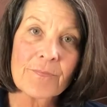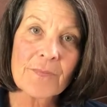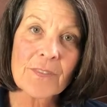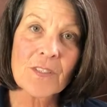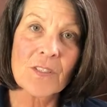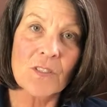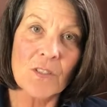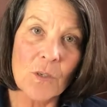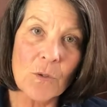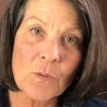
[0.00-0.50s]

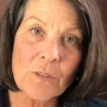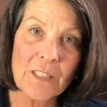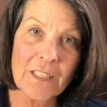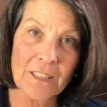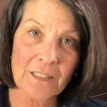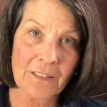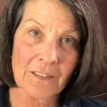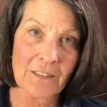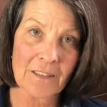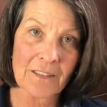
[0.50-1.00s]
So
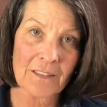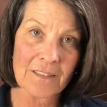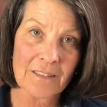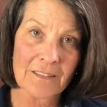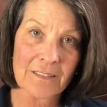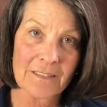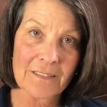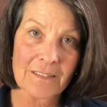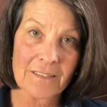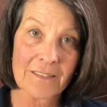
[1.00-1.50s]
little
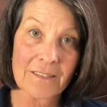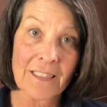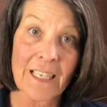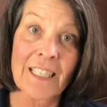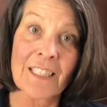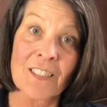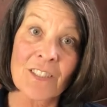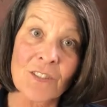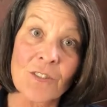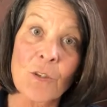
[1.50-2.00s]

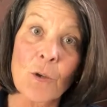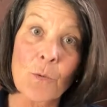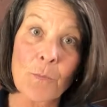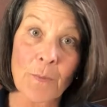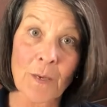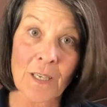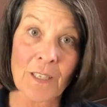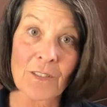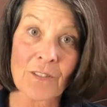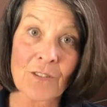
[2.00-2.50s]
and so
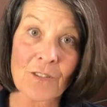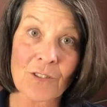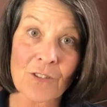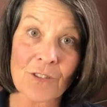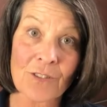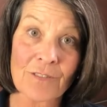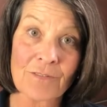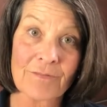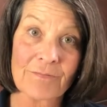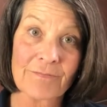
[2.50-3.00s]
much.
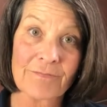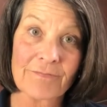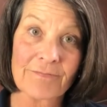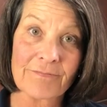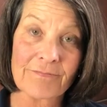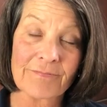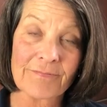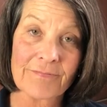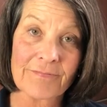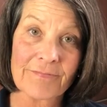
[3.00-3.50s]

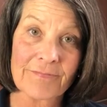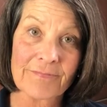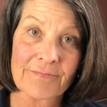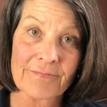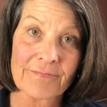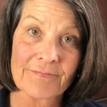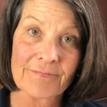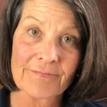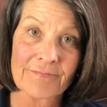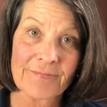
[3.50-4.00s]

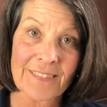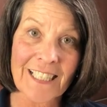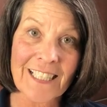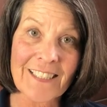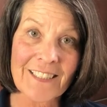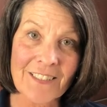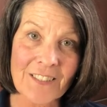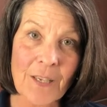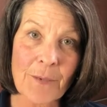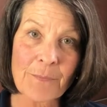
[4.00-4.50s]

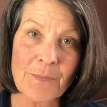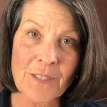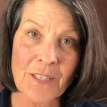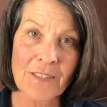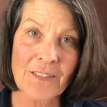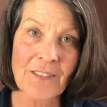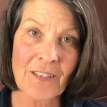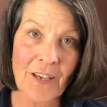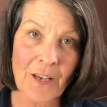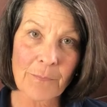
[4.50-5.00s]
It sums
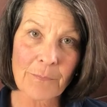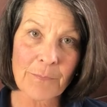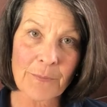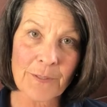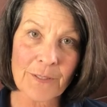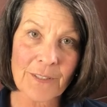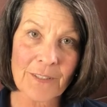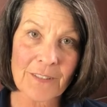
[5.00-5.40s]
us up.